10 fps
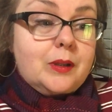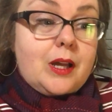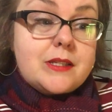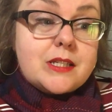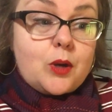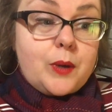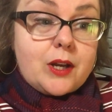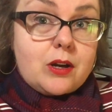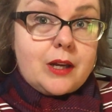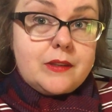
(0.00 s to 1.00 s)
lots
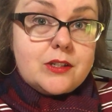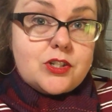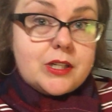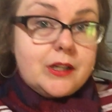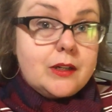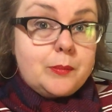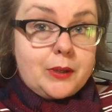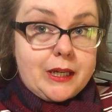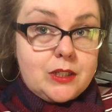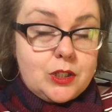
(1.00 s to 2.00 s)
going on this year,
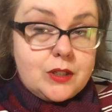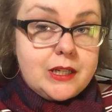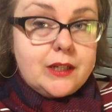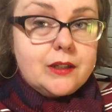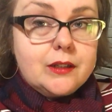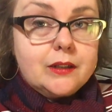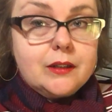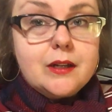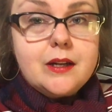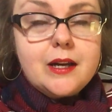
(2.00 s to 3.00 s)
brand new
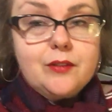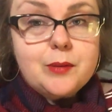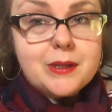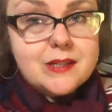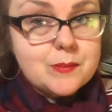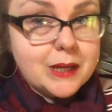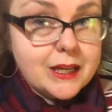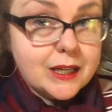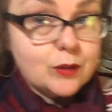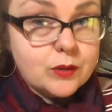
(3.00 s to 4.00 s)
year, everybody's
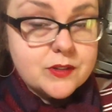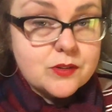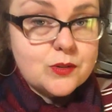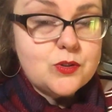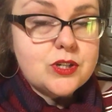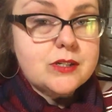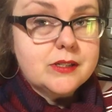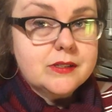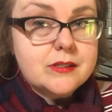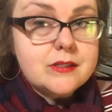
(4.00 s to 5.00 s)
making
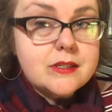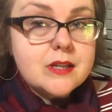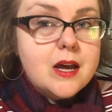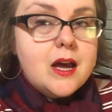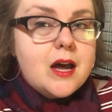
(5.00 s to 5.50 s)
resolutions.